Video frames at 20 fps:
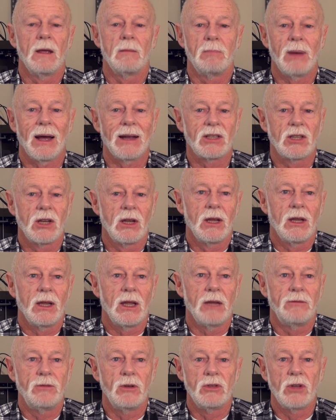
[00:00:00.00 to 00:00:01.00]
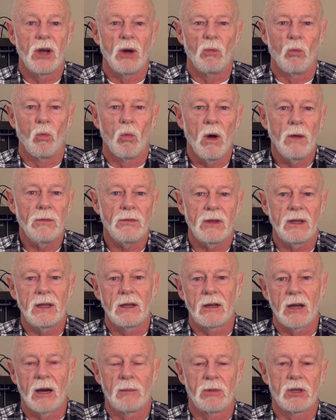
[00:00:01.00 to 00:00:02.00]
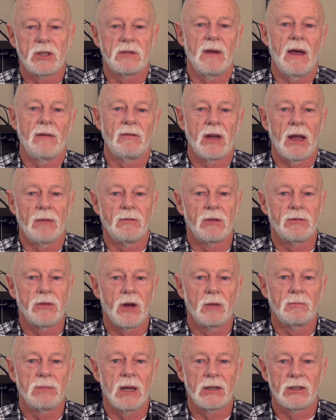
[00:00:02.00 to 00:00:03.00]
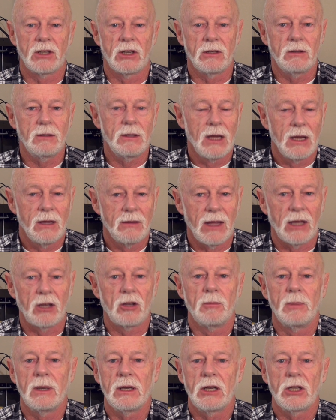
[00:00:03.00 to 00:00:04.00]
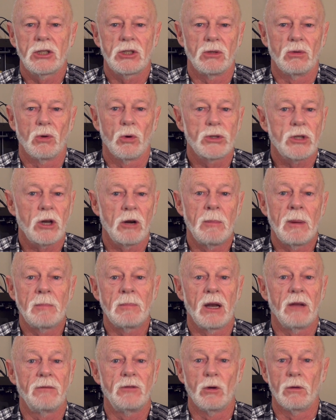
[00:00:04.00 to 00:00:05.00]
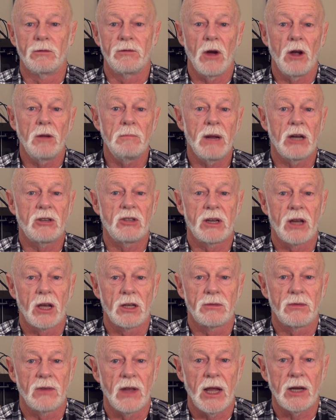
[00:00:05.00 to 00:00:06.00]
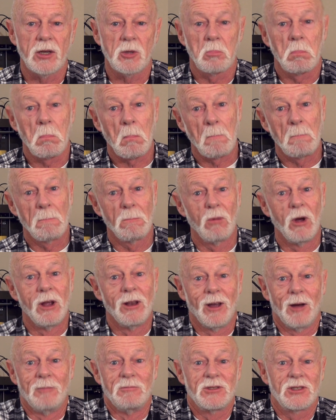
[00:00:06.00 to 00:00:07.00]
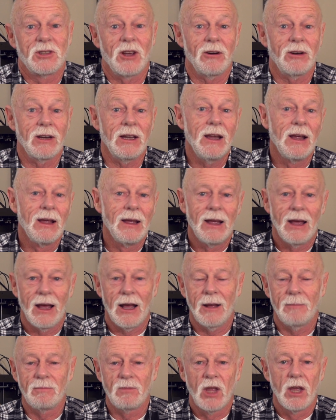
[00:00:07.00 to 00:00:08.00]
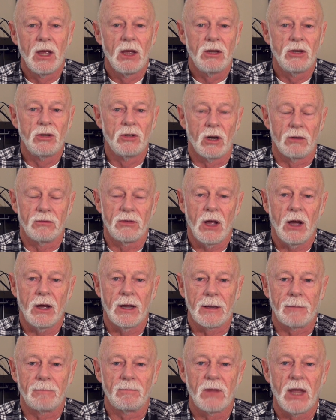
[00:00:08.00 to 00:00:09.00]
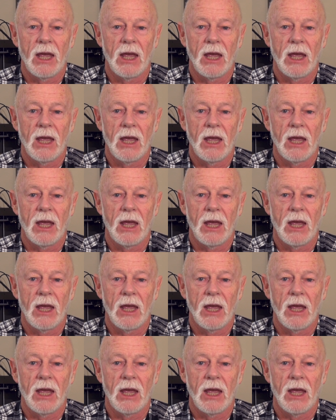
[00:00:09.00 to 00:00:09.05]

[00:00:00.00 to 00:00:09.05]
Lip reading: But if you don't want the encumbrance of having to have your phone plugged in, that could be an issue. Also remember, if your phone battery goes flat, well, I'm sorry, you're not flying.